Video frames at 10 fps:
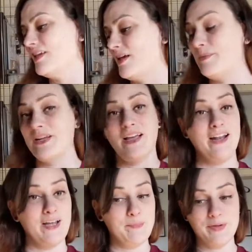I'm gonna
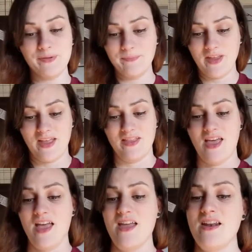cut up, and
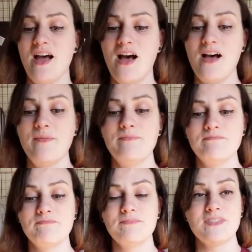then
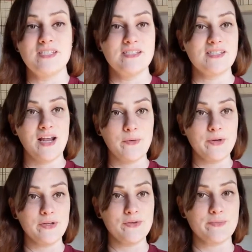since I don't
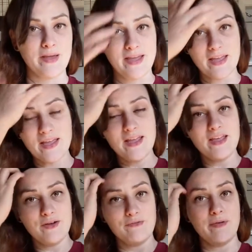want to use my
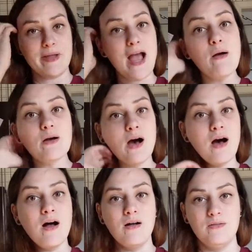rubbing
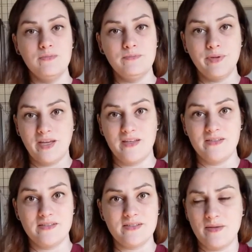alcohol,
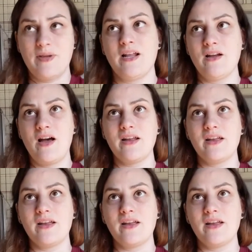because I mean, I